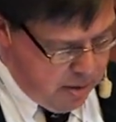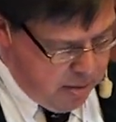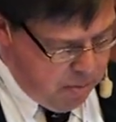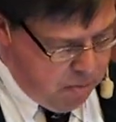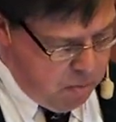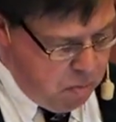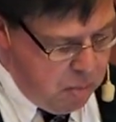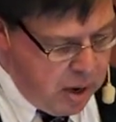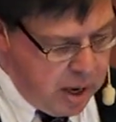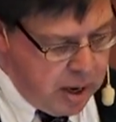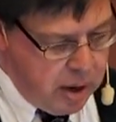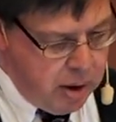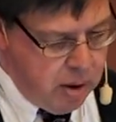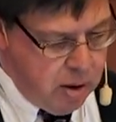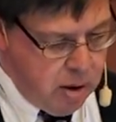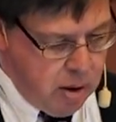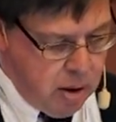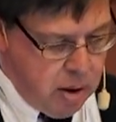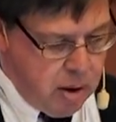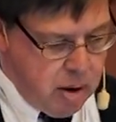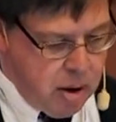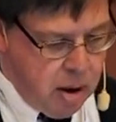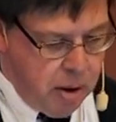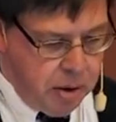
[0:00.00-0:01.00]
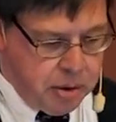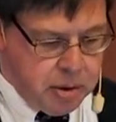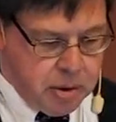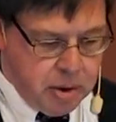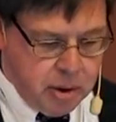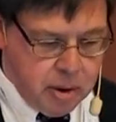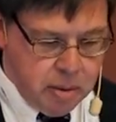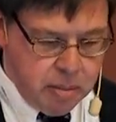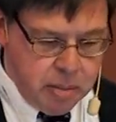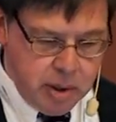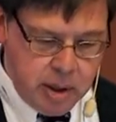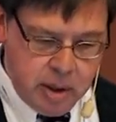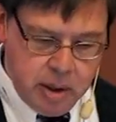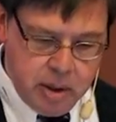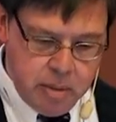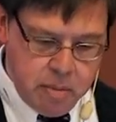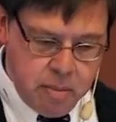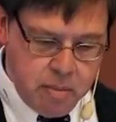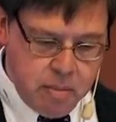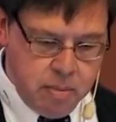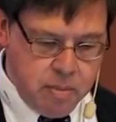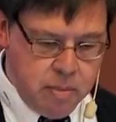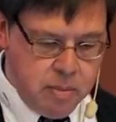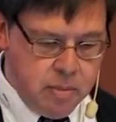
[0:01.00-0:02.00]
meeting or culture to
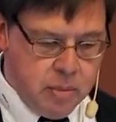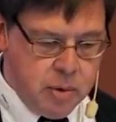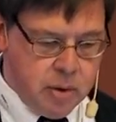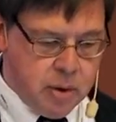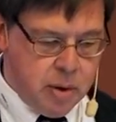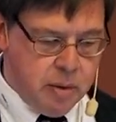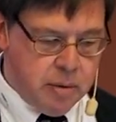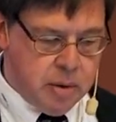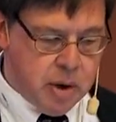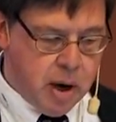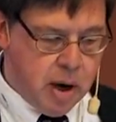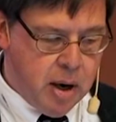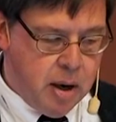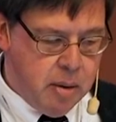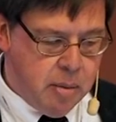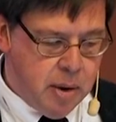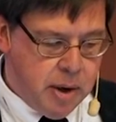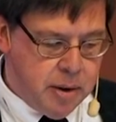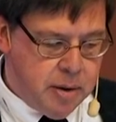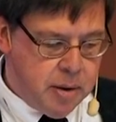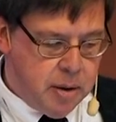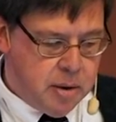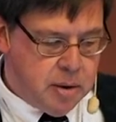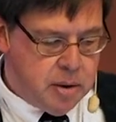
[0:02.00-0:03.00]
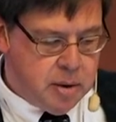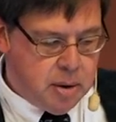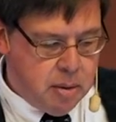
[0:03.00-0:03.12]
begin sort of talking about this: